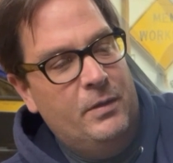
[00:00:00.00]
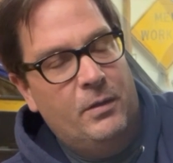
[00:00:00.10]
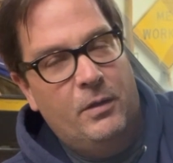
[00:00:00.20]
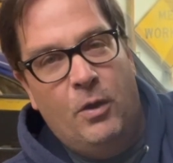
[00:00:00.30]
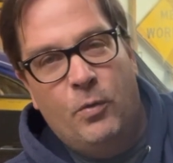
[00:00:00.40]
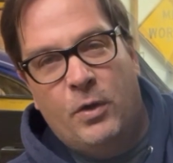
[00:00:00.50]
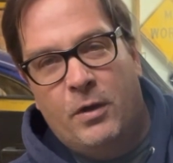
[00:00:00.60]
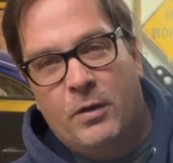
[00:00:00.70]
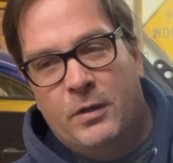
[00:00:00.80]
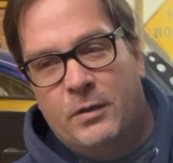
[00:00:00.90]

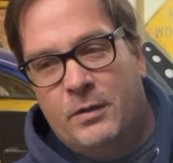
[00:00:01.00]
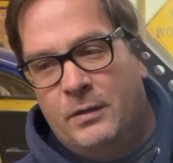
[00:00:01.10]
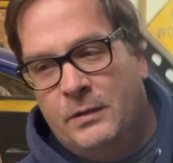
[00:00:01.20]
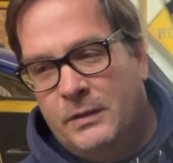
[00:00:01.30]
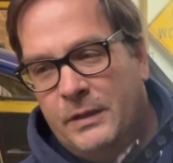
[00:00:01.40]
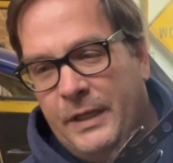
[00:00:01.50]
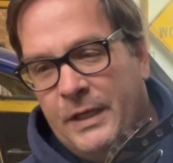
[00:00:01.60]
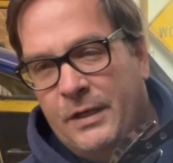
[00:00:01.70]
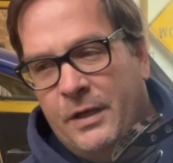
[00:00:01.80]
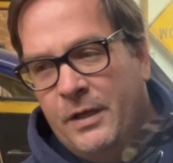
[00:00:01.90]
Locar,
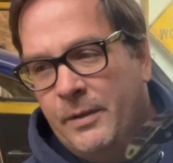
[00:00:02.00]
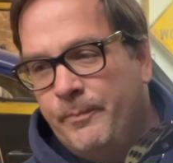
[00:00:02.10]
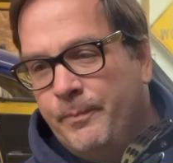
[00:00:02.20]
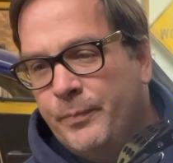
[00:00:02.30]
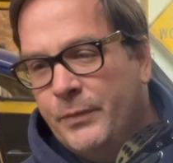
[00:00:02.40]
and